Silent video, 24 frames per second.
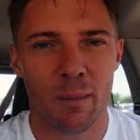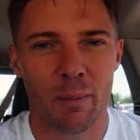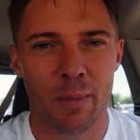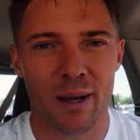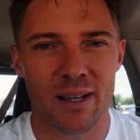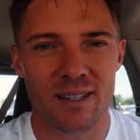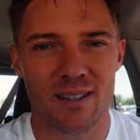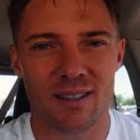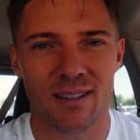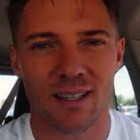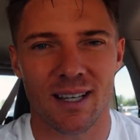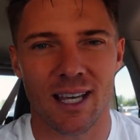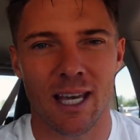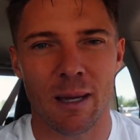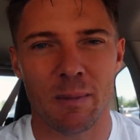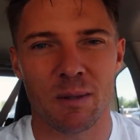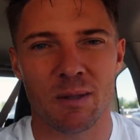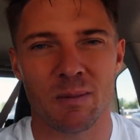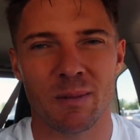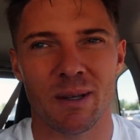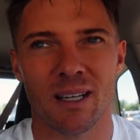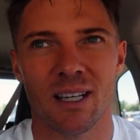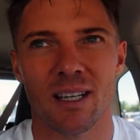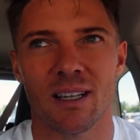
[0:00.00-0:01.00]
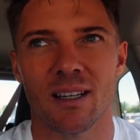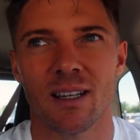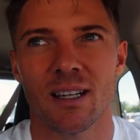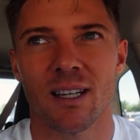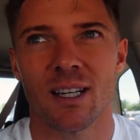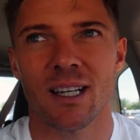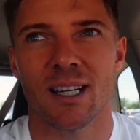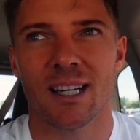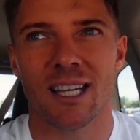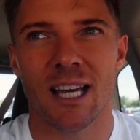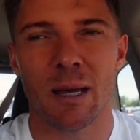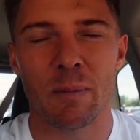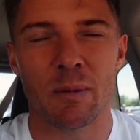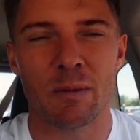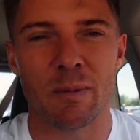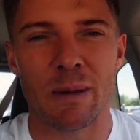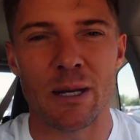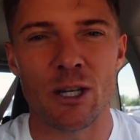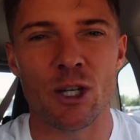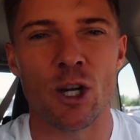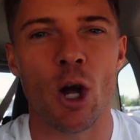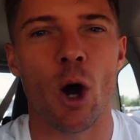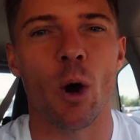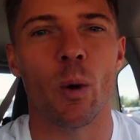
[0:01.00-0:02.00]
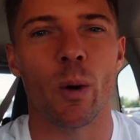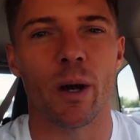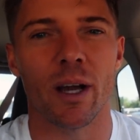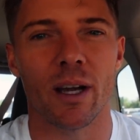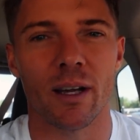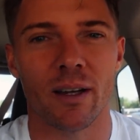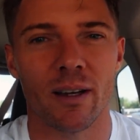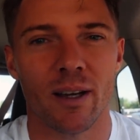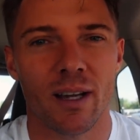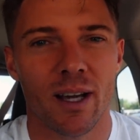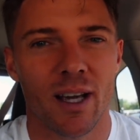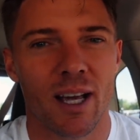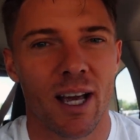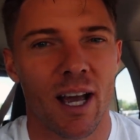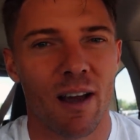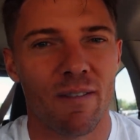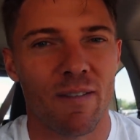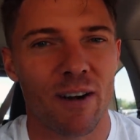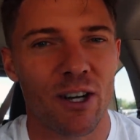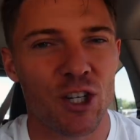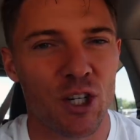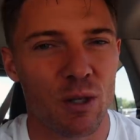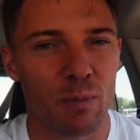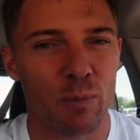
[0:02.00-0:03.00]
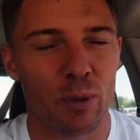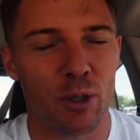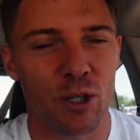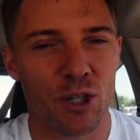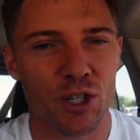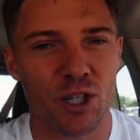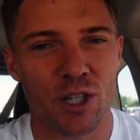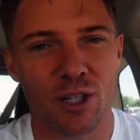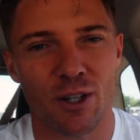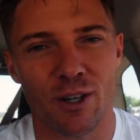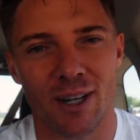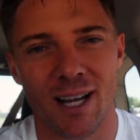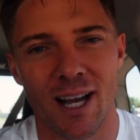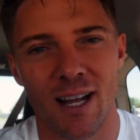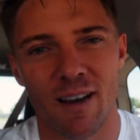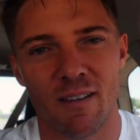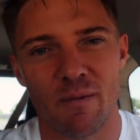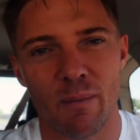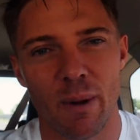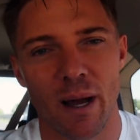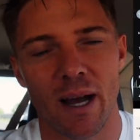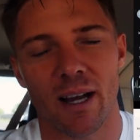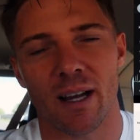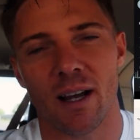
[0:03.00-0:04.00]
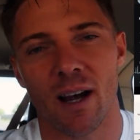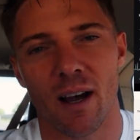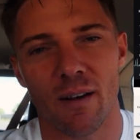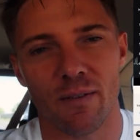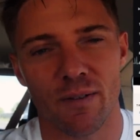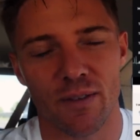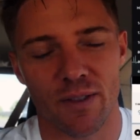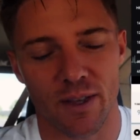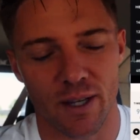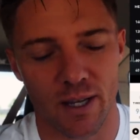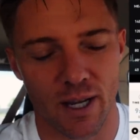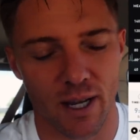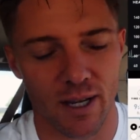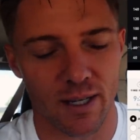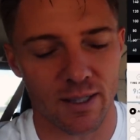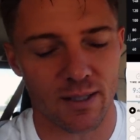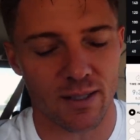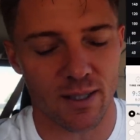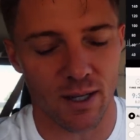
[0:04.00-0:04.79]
Basically keeps me keeps me knowing if I should push it or kind of back off for the day.